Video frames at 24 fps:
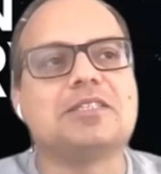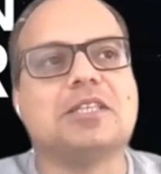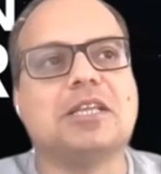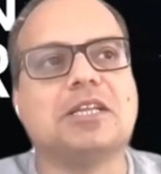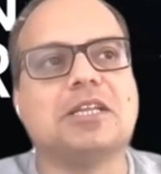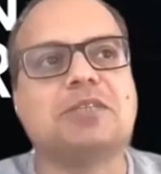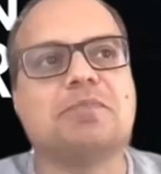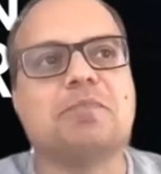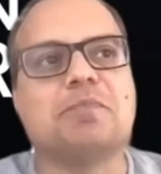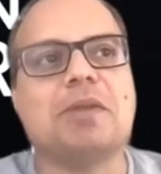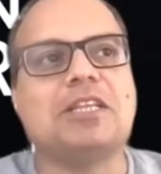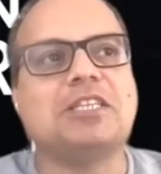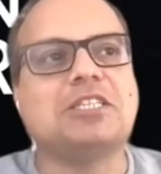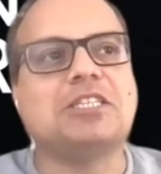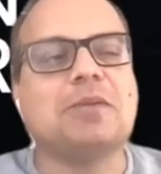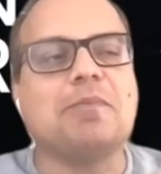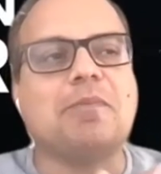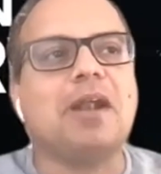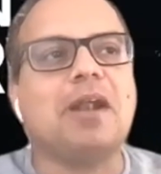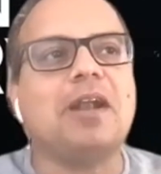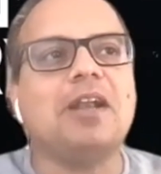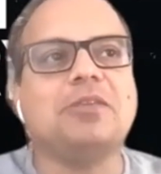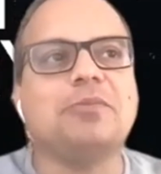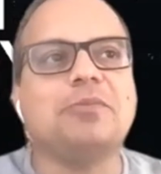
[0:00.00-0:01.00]
there's many
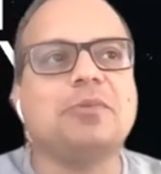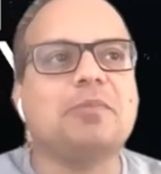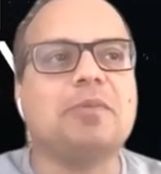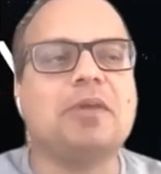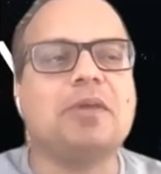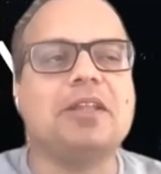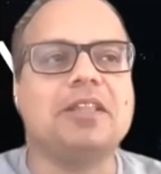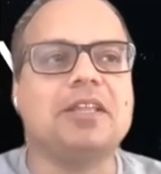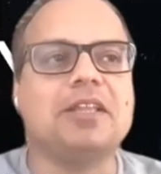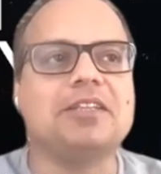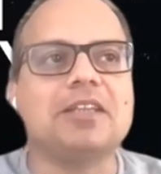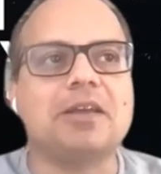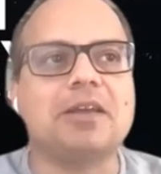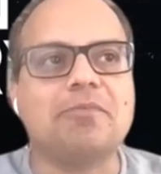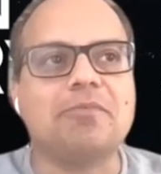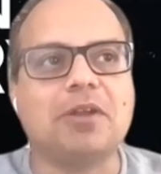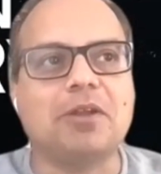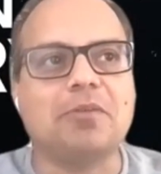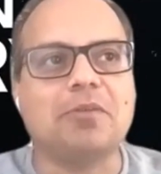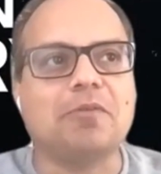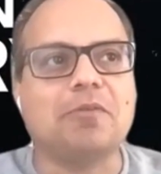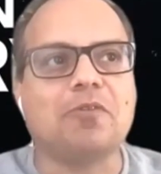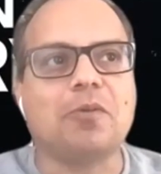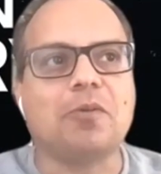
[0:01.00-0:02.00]
similarities with many things I've
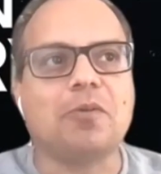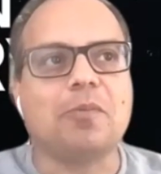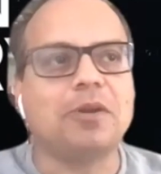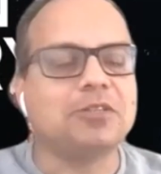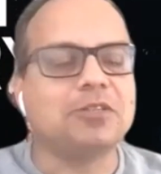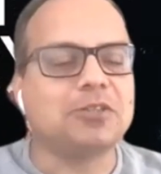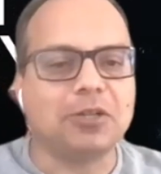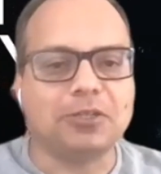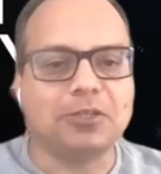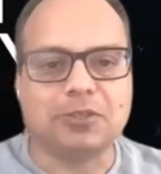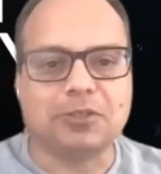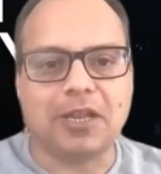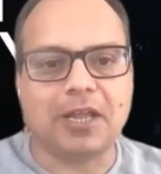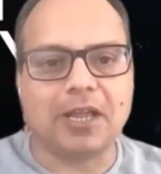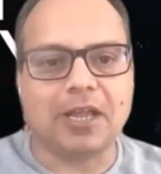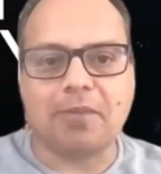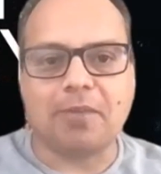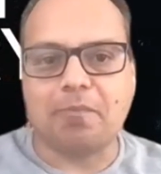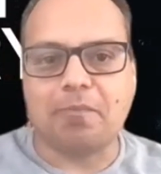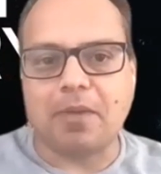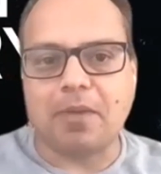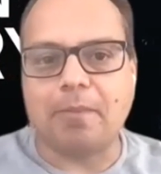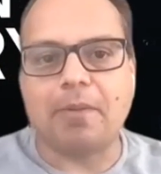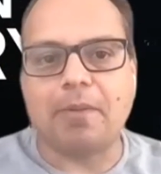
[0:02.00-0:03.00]
done before, but it's also like
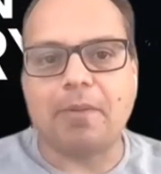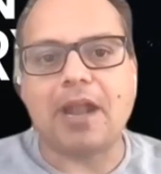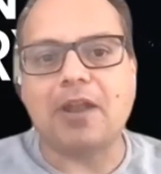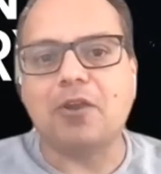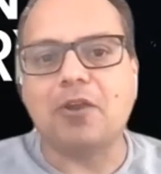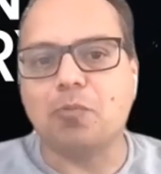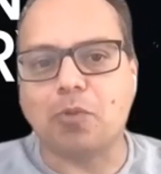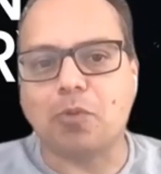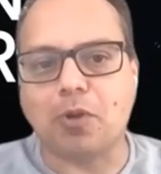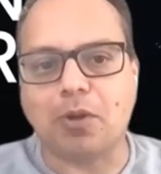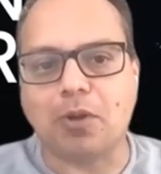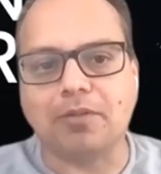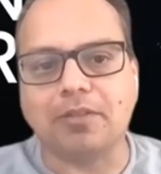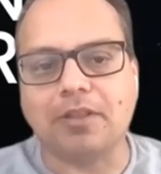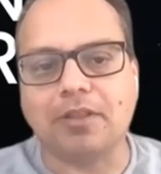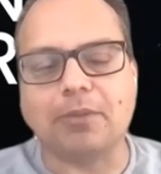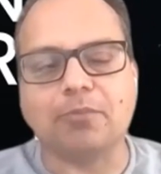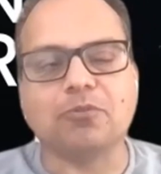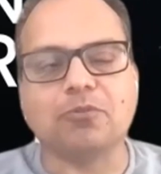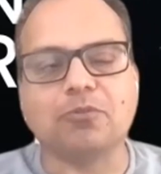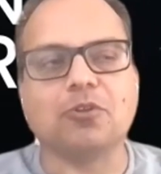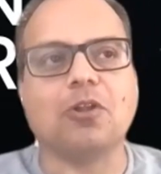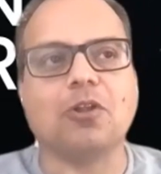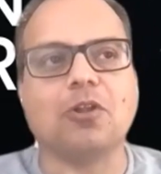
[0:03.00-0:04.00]
a brand new problem that
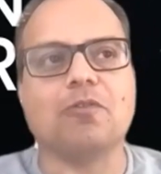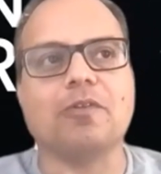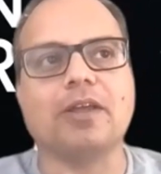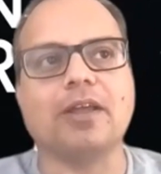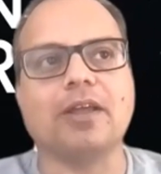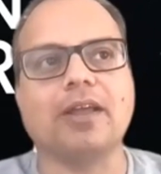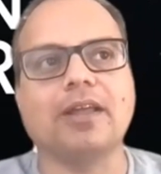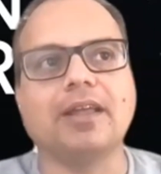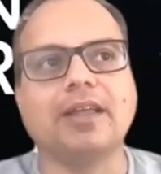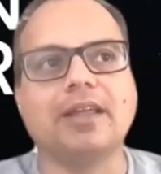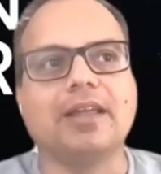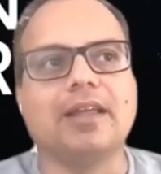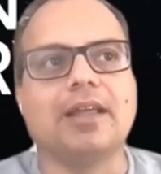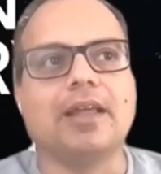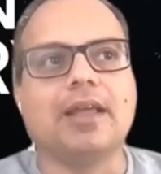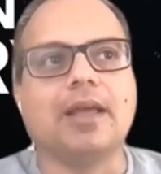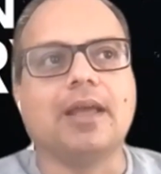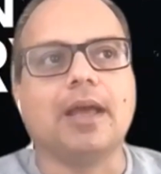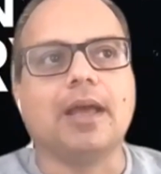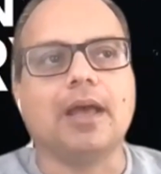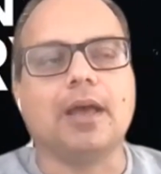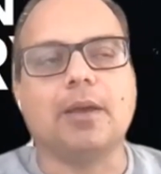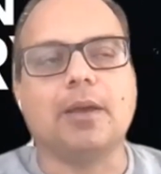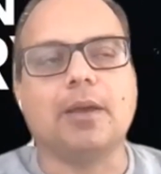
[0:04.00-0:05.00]
I'm solving
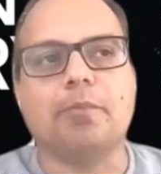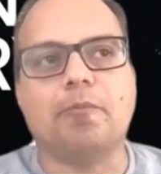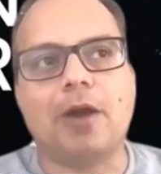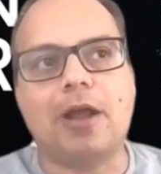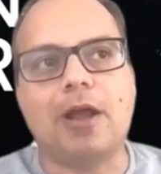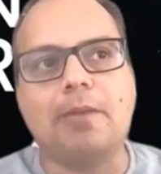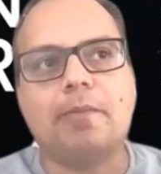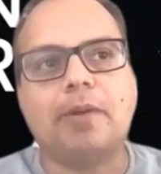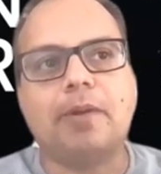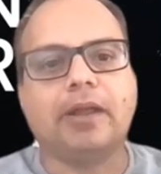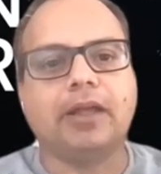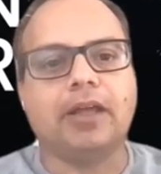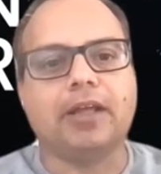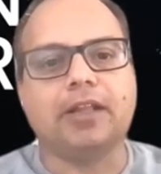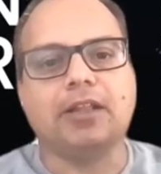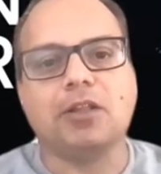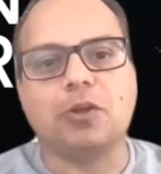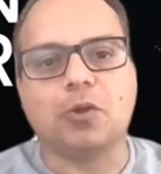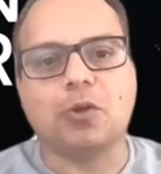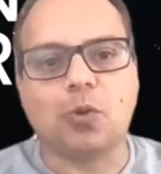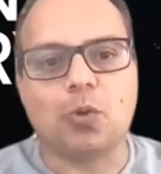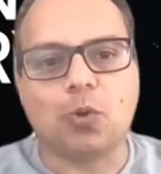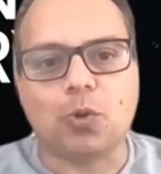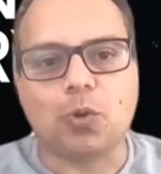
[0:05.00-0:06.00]
while bringing in
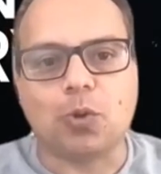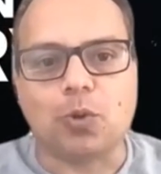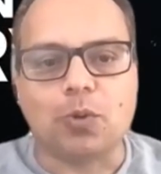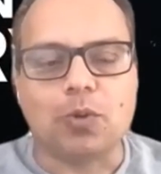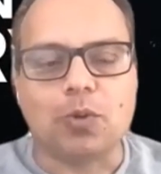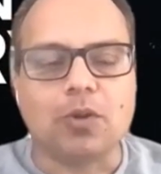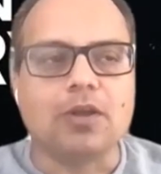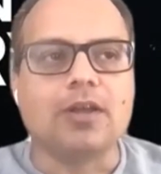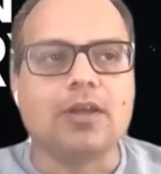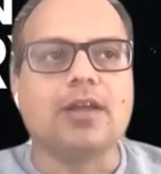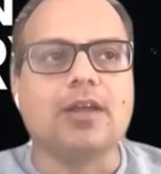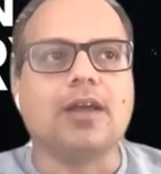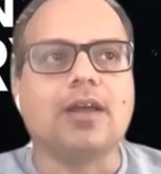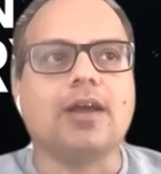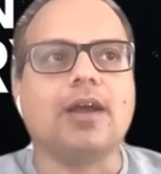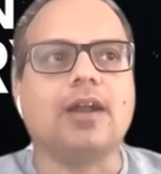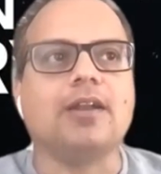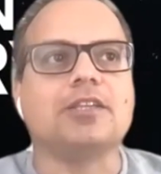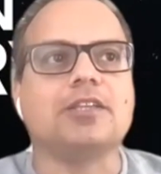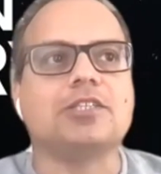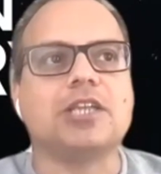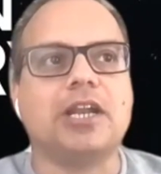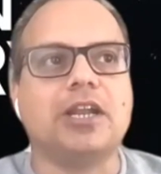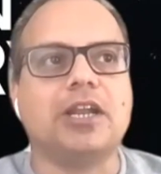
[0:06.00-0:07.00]
the core
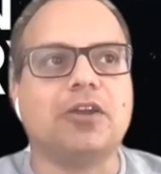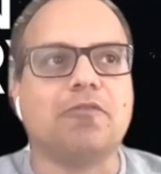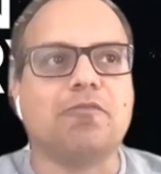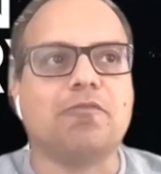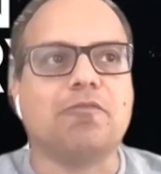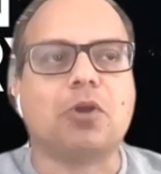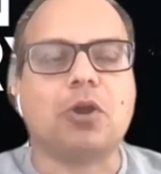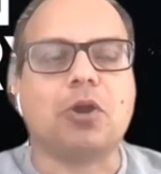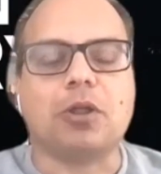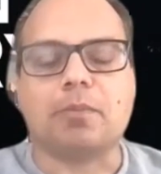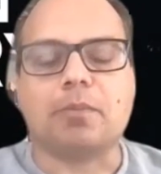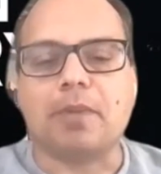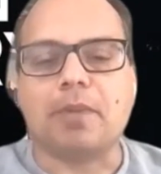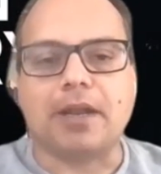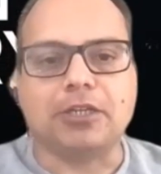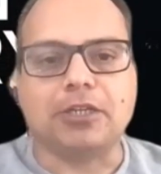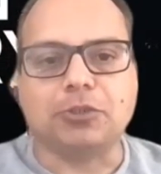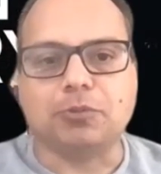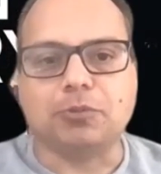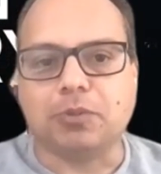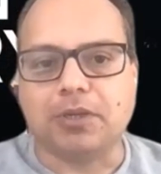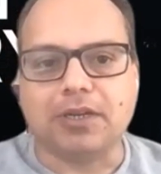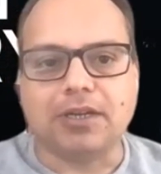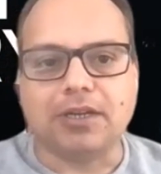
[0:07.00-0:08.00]
understanding of product
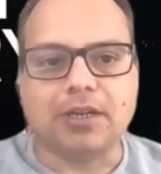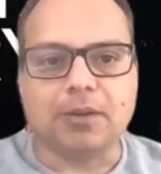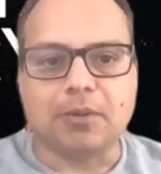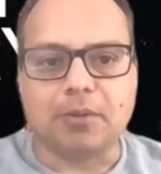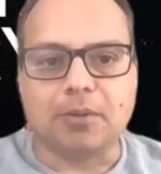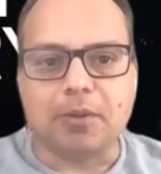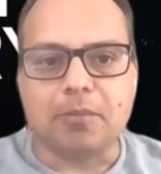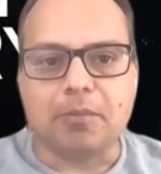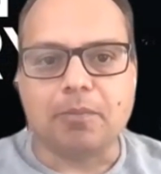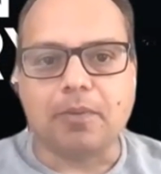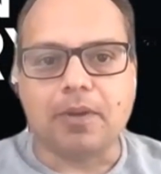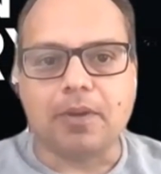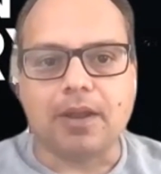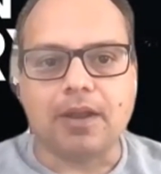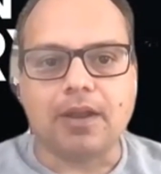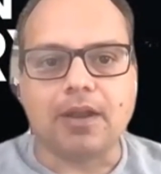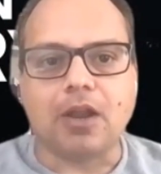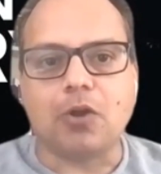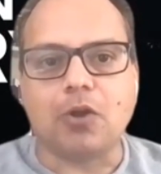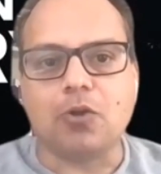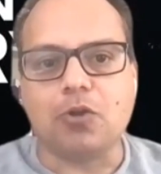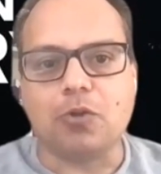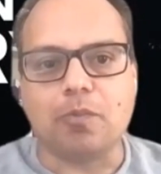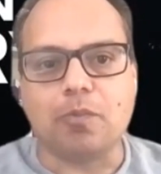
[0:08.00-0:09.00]
management
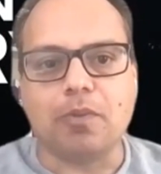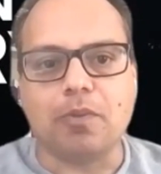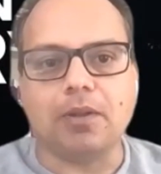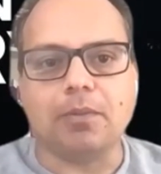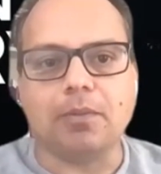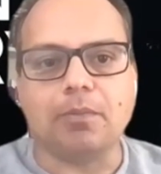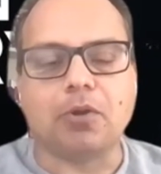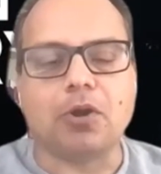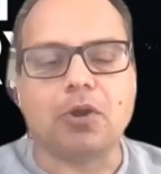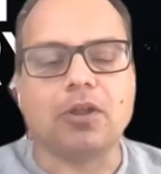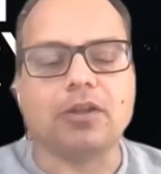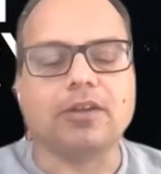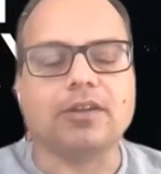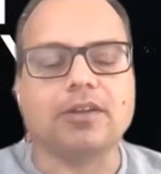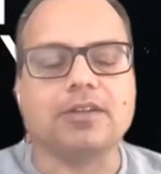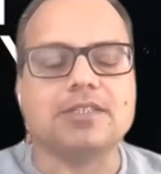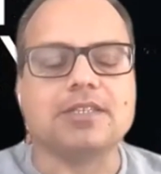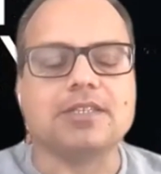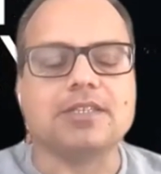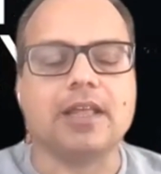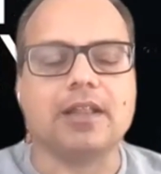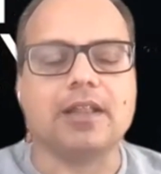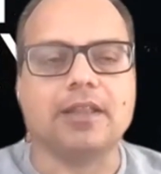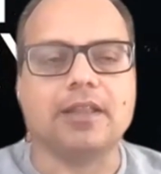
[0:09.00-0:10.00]
and how do you build product
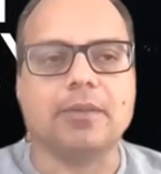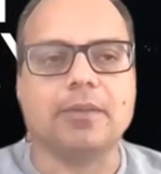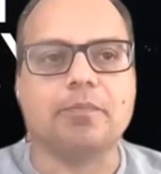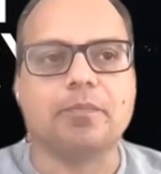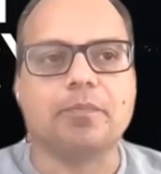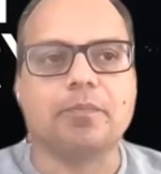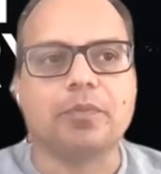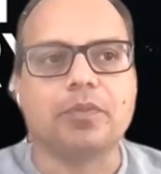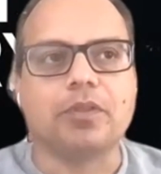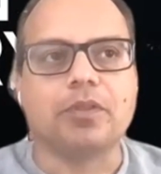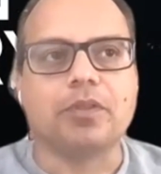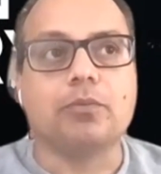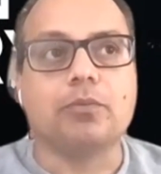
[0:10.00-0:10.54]
and scale them.